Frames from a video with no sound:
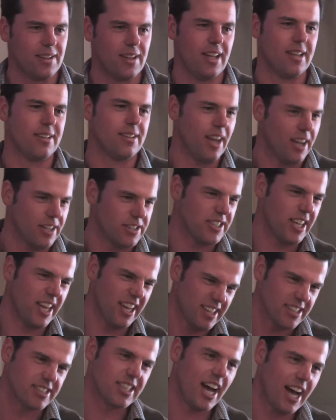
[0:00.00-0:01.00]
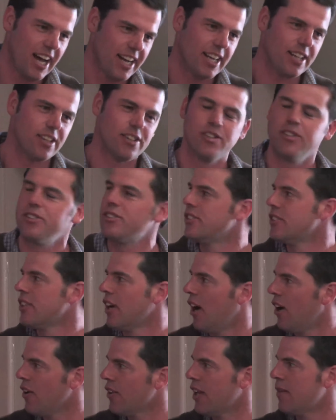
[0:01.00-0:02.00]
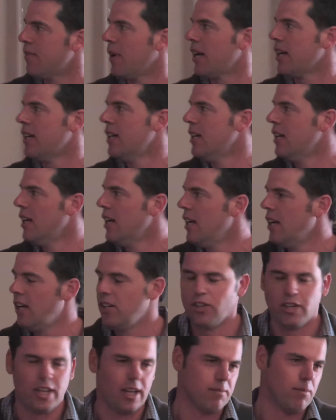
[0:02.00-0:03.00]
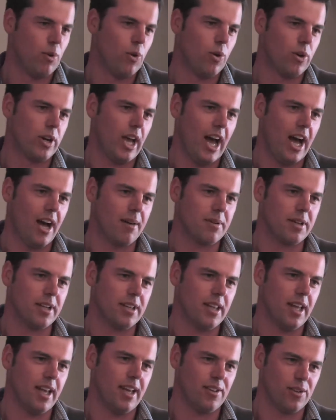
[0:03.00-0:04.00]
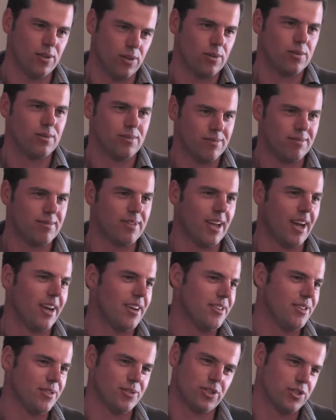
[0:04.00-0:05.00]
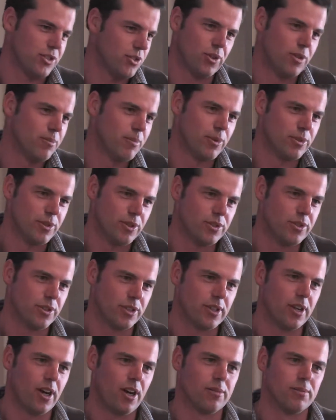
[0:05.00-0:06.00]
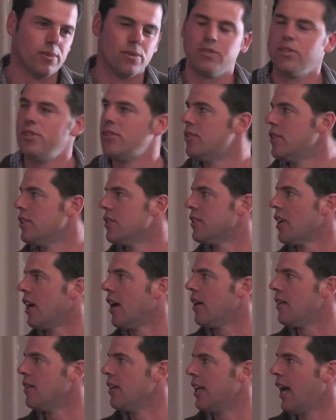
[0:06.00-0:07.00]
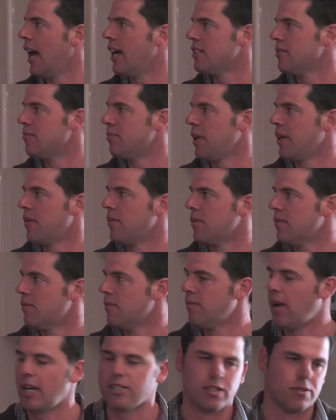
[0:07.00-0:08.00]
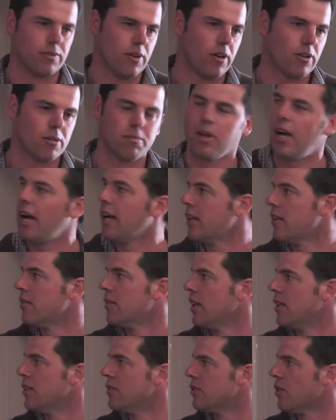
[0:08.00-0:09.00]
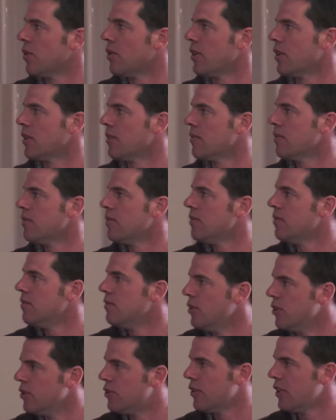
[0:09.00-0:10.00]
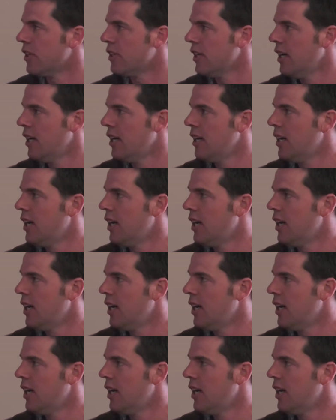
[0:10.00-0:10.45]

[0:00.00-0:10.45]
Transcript: In sand, it's hard to get the nutrients to hold there, but you get more carbon in there, you'll just store more nutrient, hold more nutrient. So it has a massive role to play in storing nutrient.